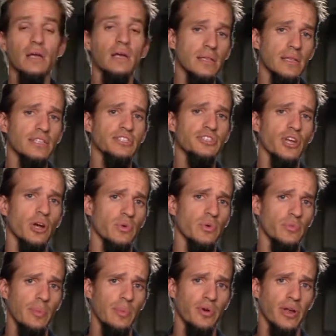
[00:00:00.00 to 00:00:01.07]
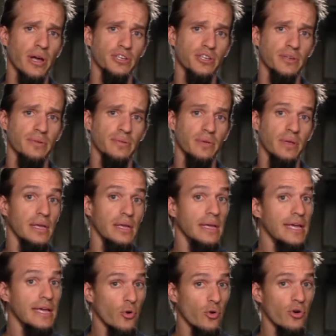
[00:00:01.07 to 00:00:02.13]
Let's start with reproduction.
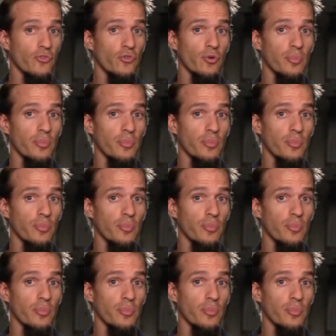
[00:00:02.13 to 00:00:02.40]
In order for